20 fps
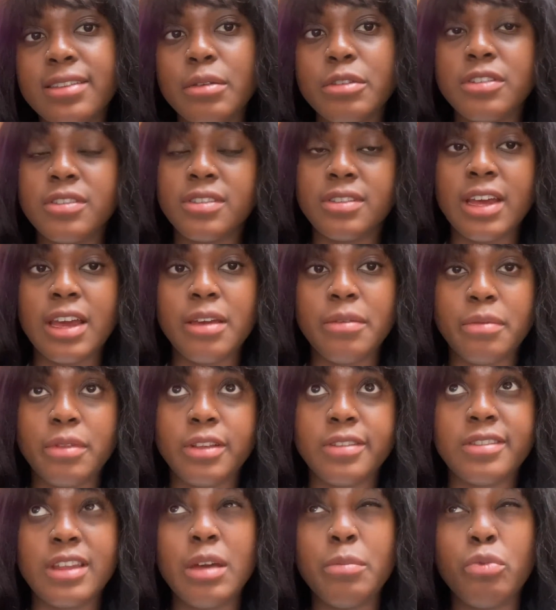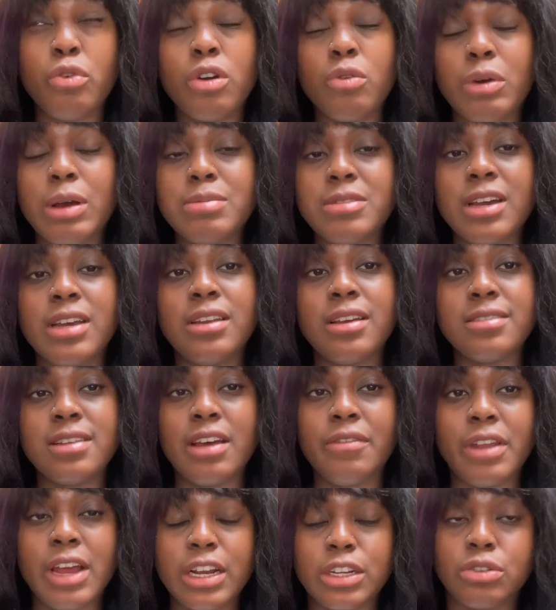The state board website does have
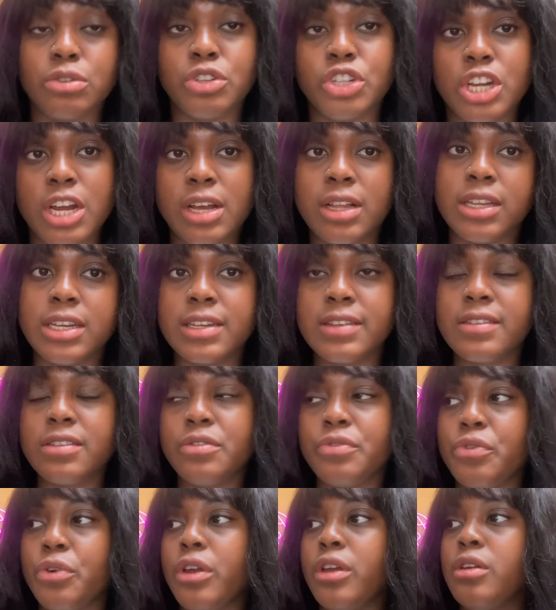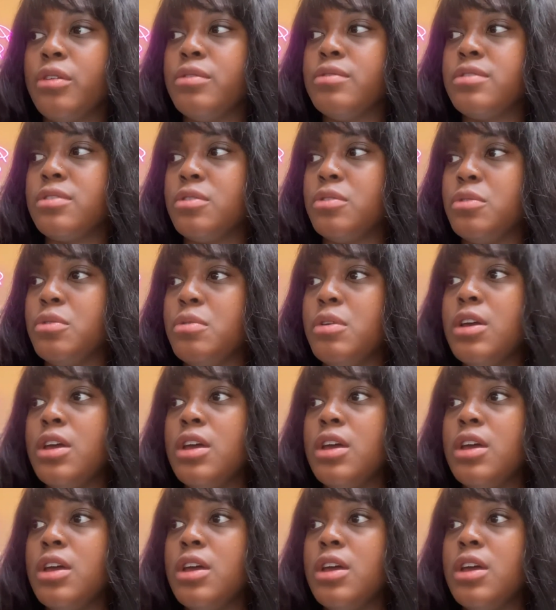an actual checklist for you to,